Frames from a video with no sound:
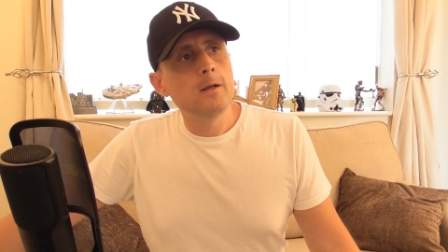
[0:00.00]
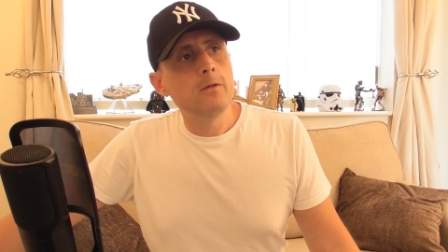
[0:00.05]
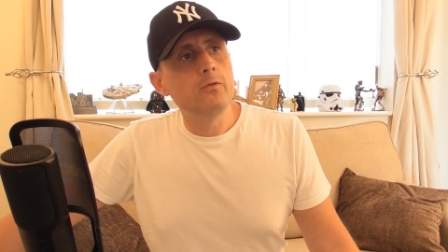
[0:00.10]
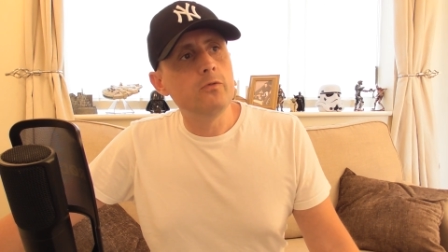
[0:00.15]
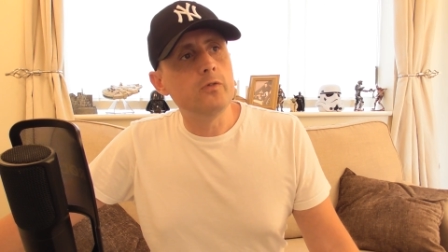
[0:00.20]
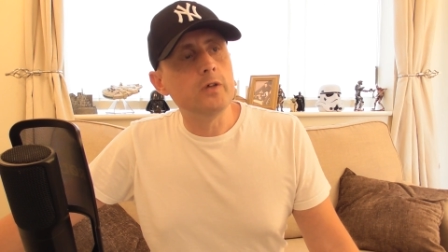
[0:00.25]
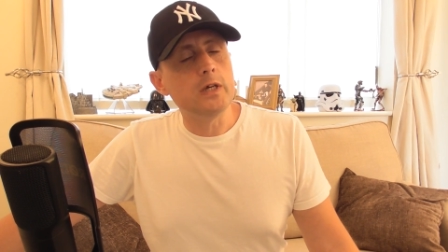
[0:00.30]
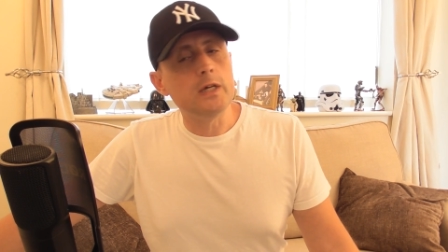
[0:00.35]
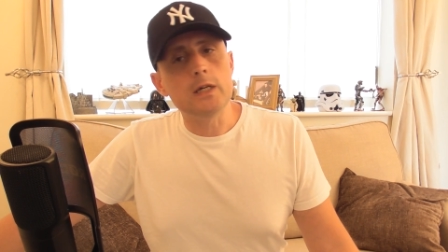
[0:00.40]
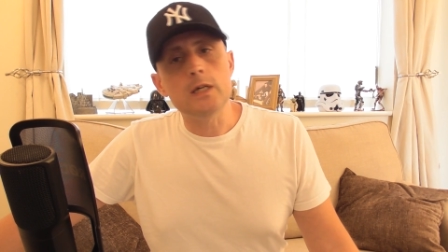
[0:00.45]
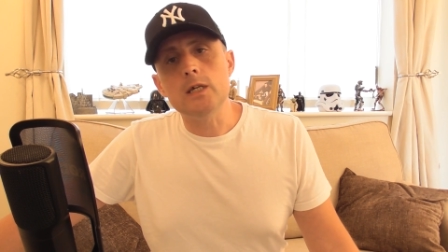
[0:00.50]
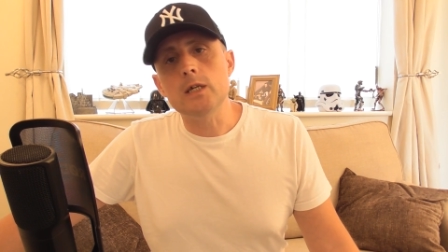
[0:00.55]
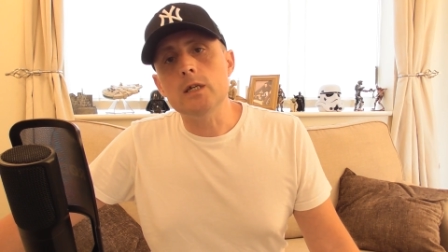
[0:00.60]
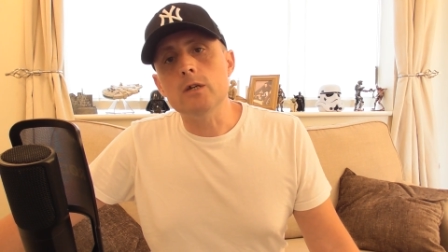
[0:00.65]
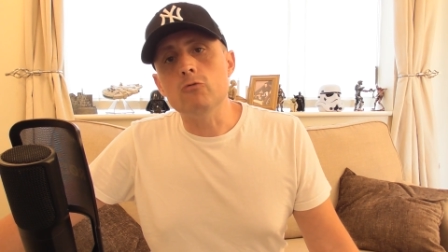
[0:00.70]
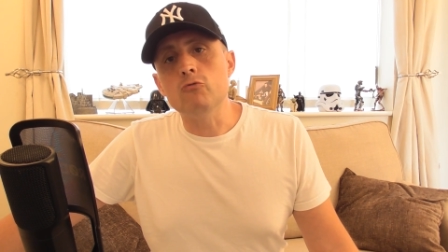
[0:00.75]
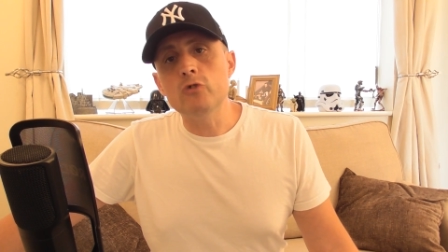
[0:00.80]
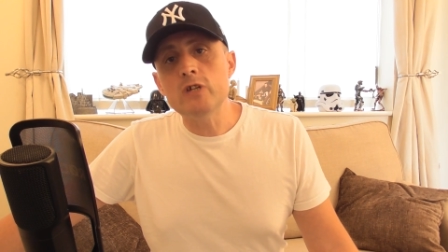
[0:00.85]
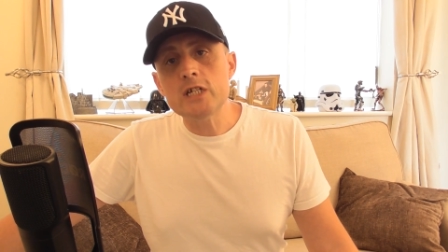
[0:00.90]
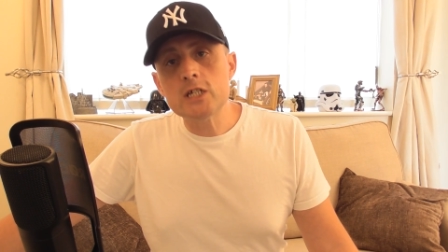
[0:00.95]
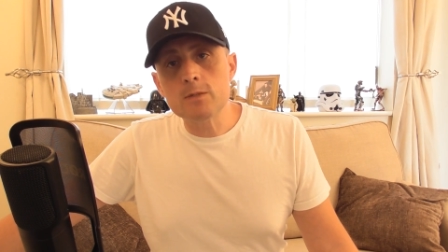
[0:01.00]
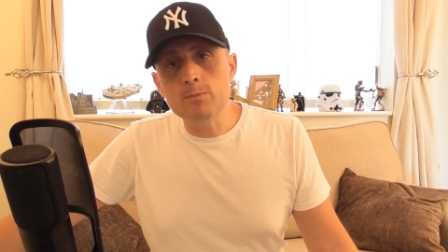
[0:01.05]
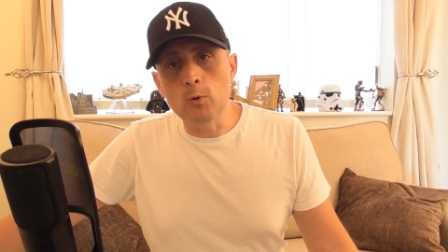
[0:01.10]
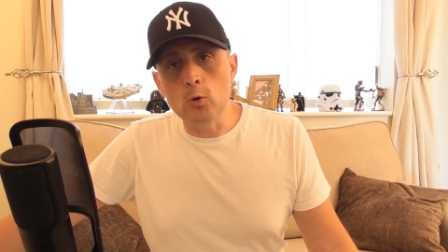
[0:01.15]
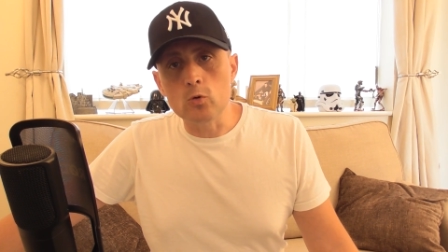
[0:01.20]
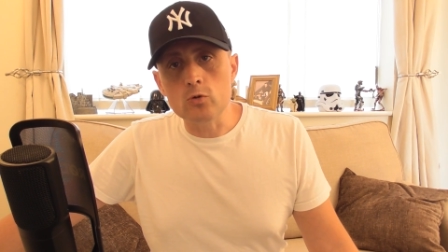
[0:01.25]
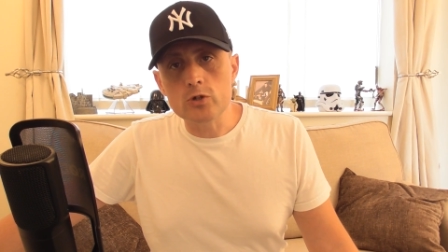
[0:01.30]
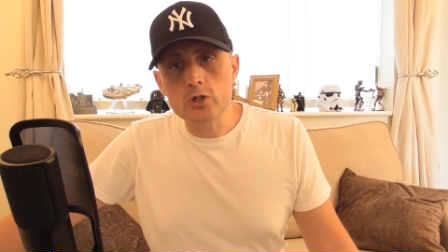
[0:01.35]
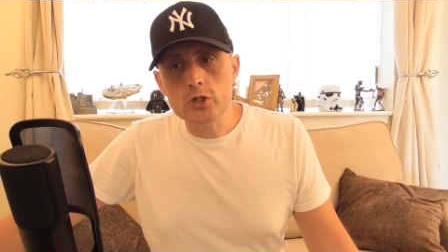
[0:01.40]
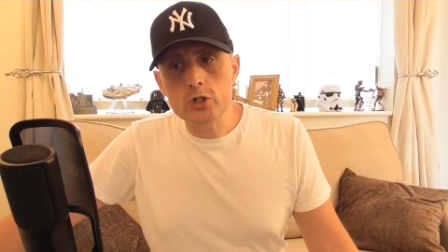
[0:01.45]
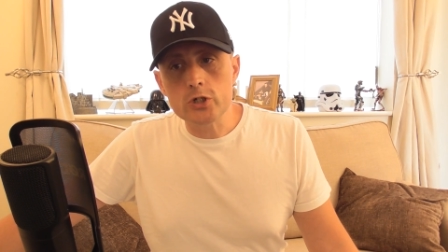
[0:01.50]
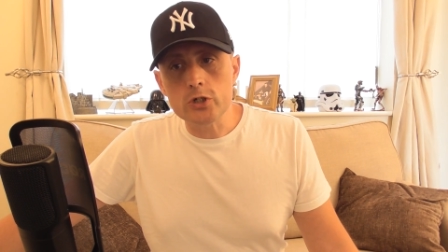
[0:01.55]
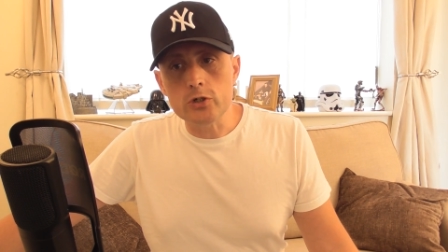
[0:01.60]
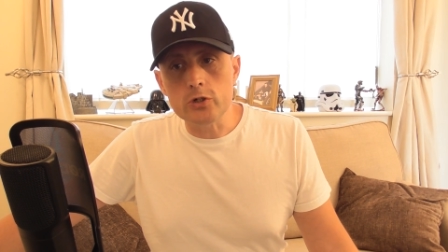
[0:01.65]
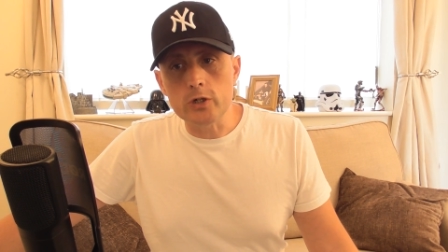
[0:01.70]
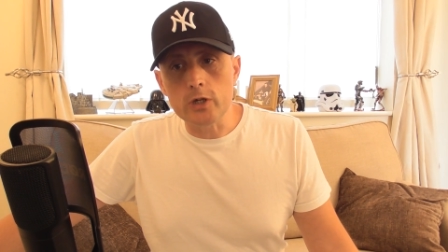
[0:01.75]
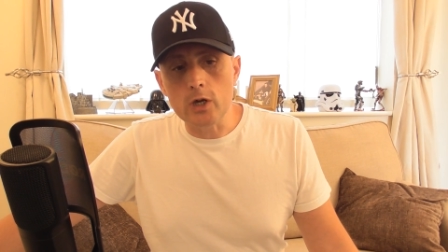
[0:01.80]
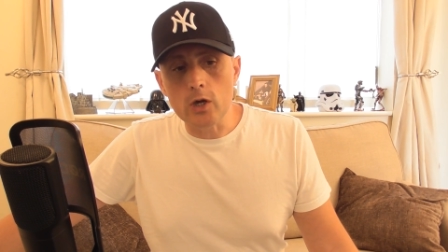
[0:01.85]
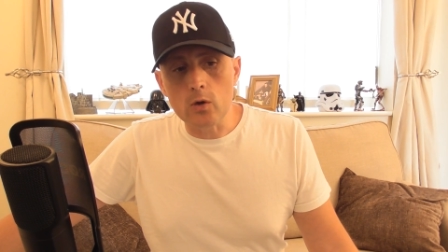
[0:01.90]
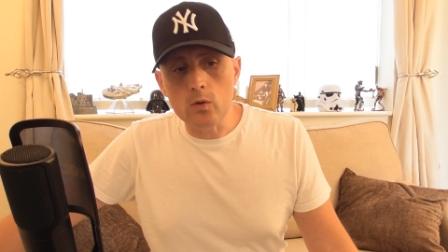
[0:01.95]
the Respawn
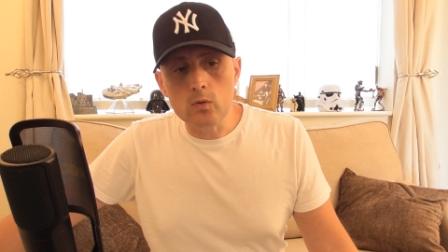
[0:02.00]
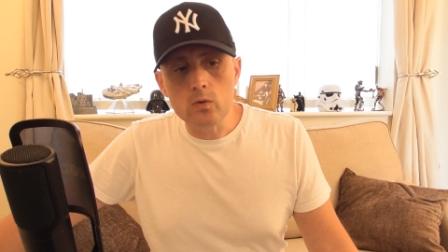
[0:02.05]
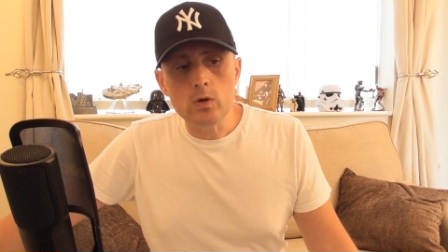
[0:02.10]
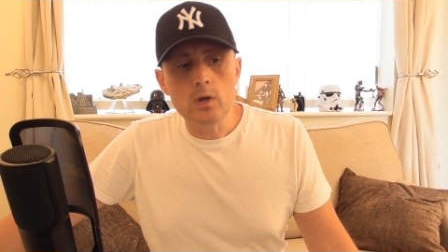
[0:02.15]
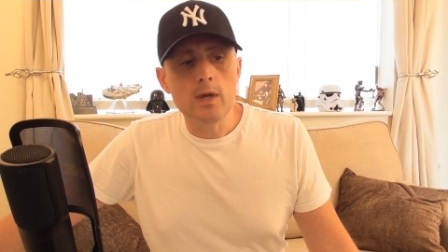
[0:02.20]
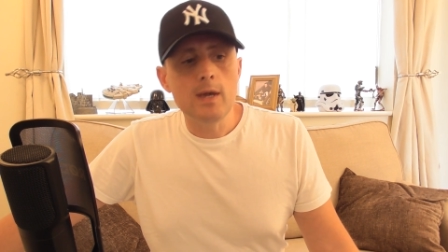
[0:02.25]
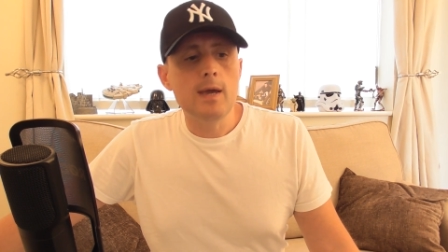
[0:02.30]
studio,